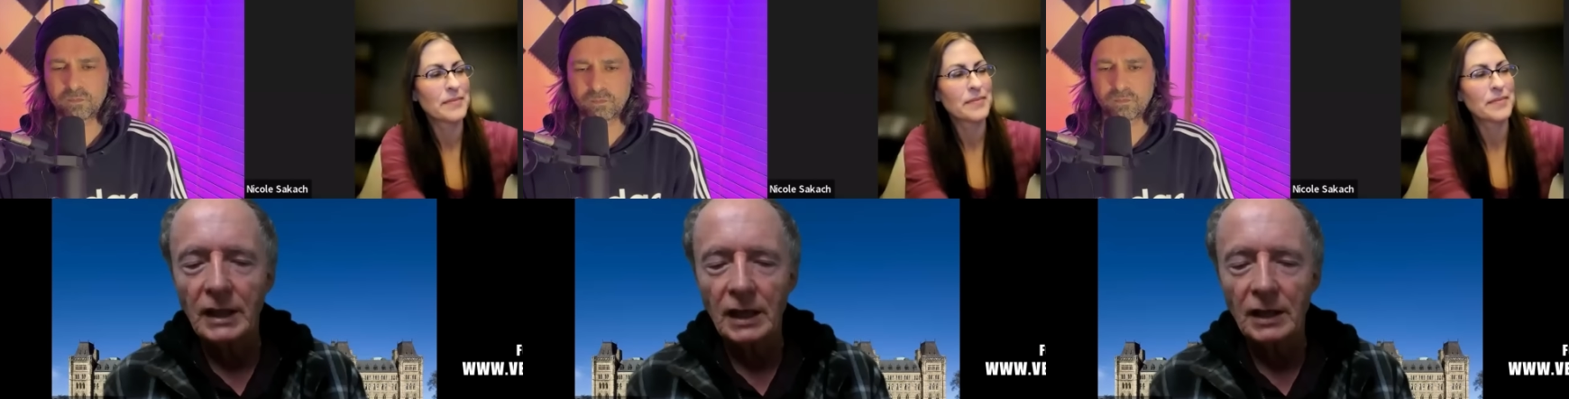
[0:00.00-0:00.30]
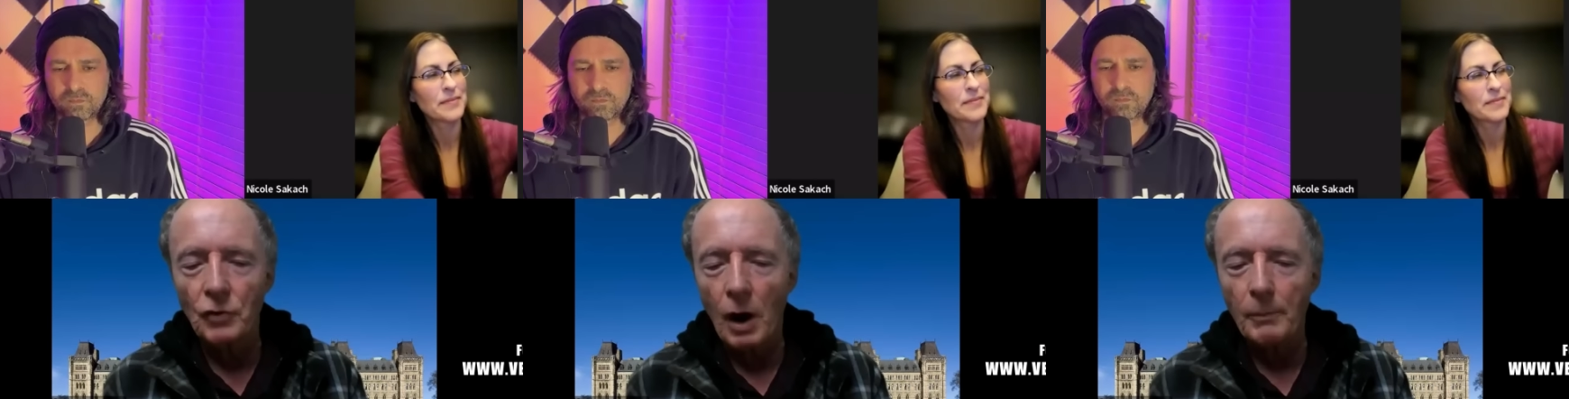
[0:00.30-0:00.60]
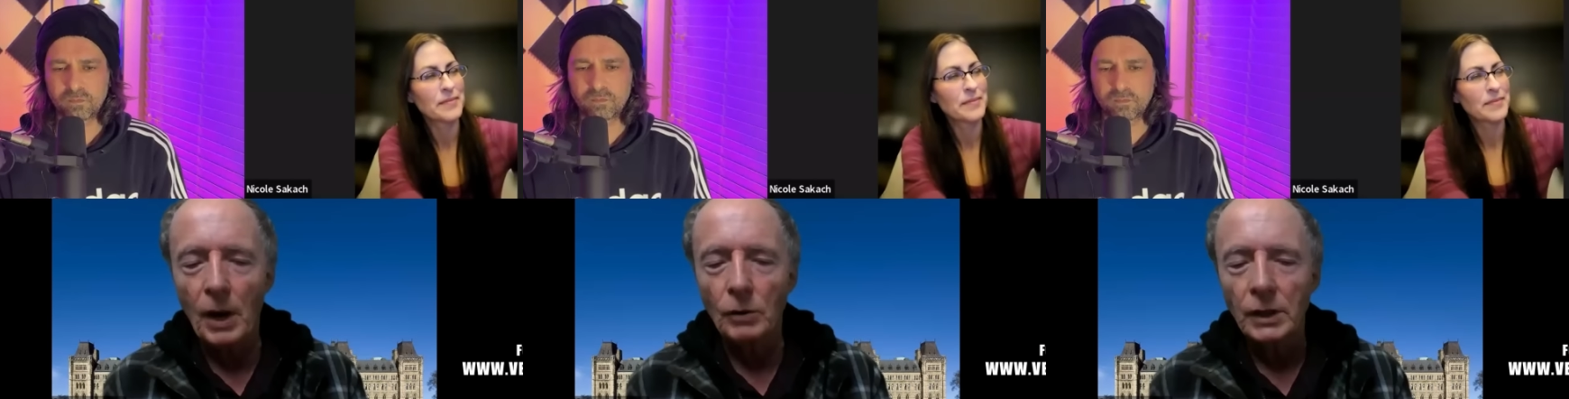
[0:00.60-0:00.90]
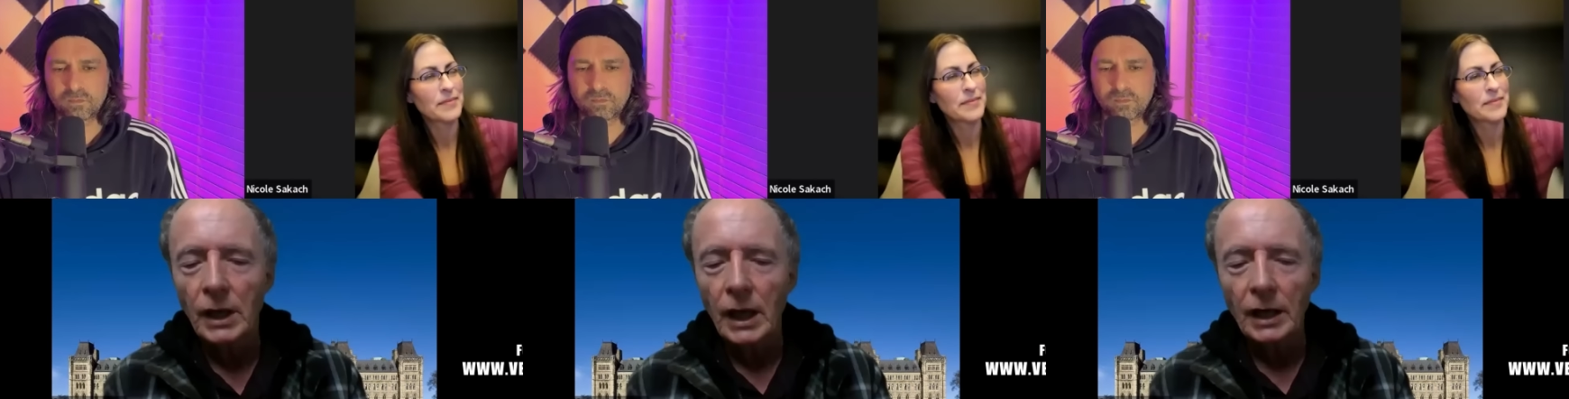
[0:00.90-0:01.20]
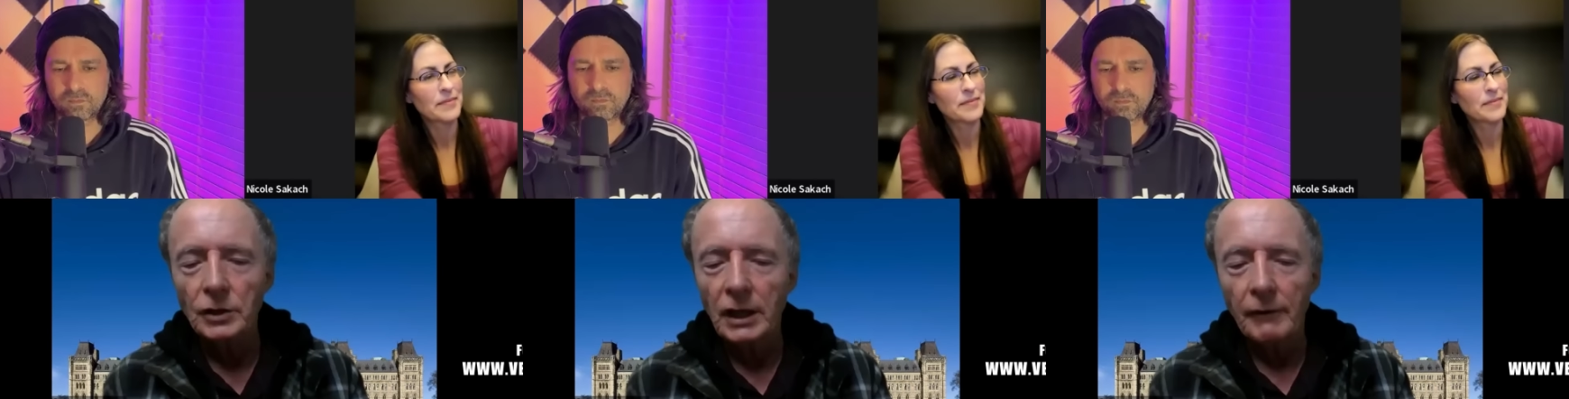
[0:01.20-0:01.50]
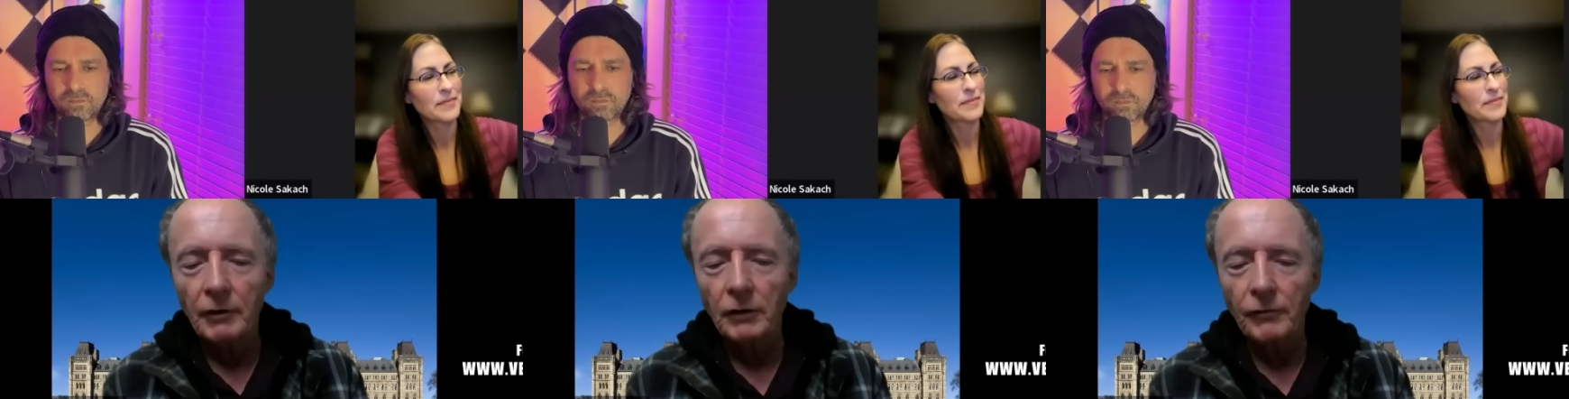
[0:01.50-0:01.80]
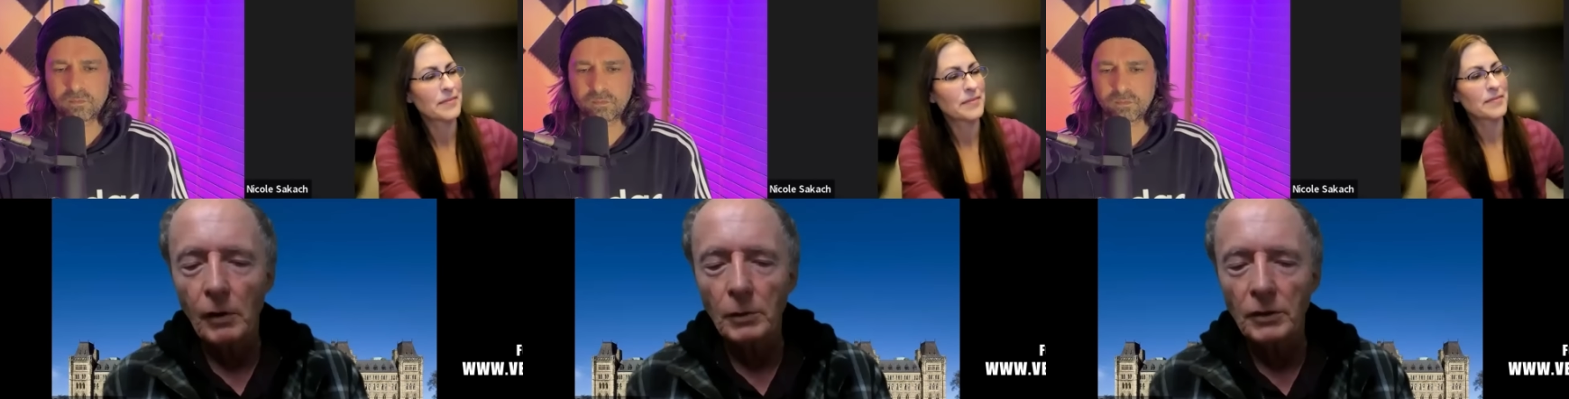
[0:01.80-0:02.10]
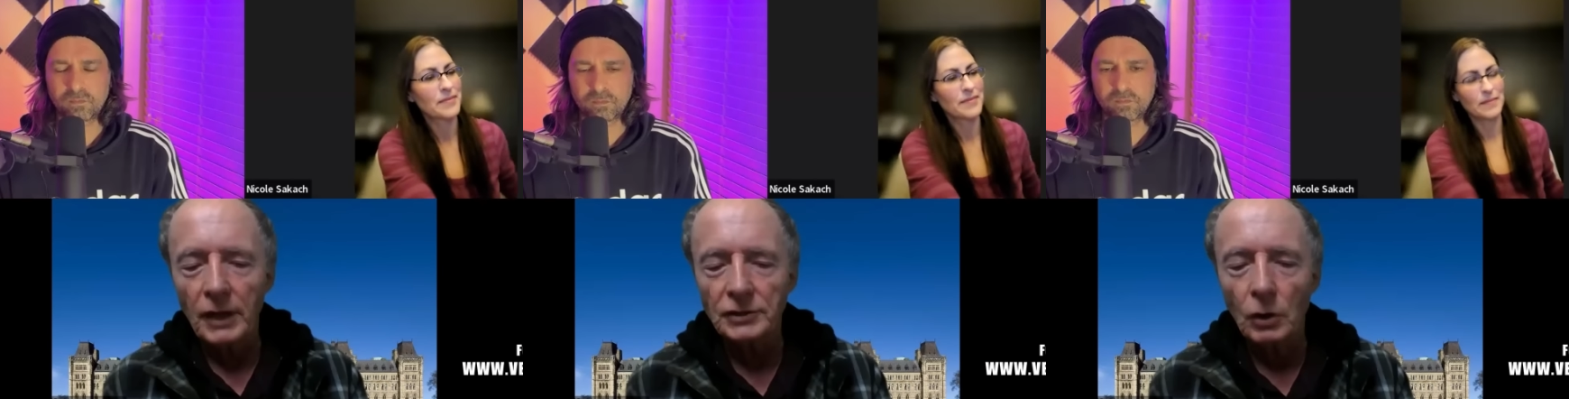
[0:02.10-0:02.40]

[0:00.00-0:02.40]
Speaker 1: then they drop out, and you can never confirm the thing.